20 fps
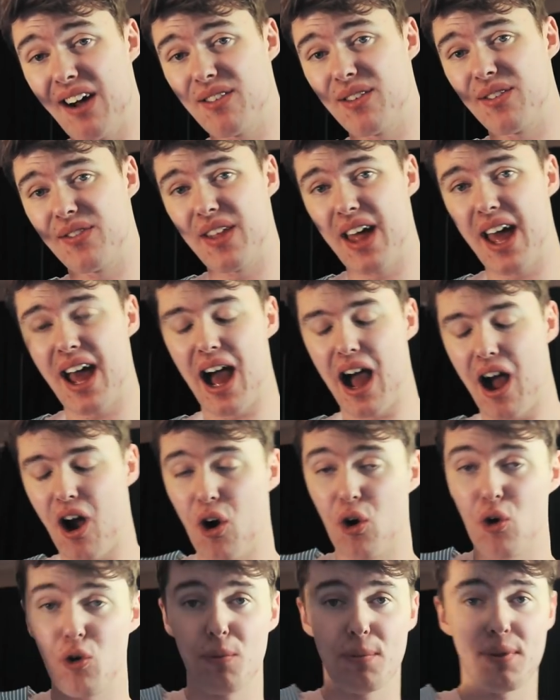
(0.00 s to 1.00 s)
than that, I
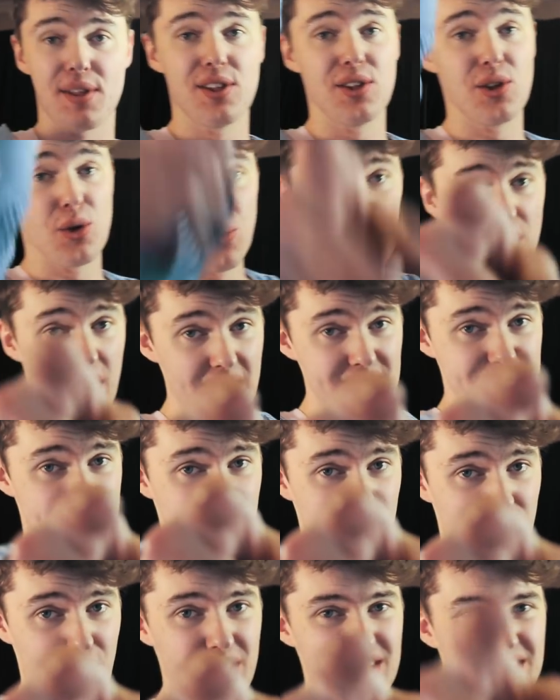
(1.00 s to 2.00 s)
hope you guys
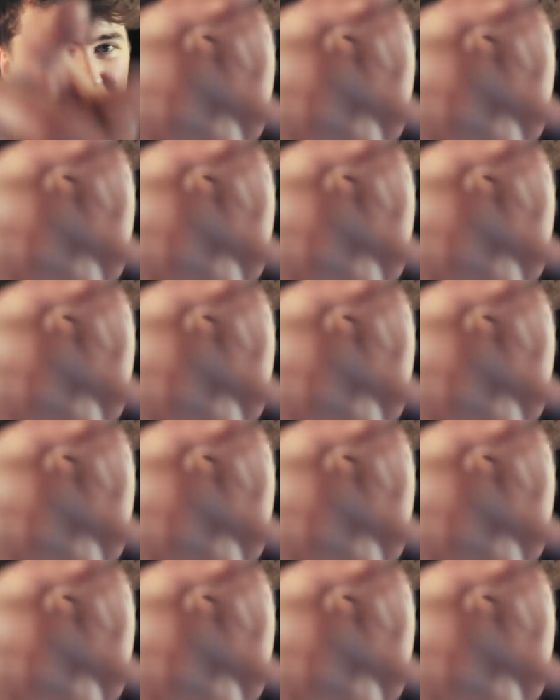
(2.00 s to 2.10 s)
have a great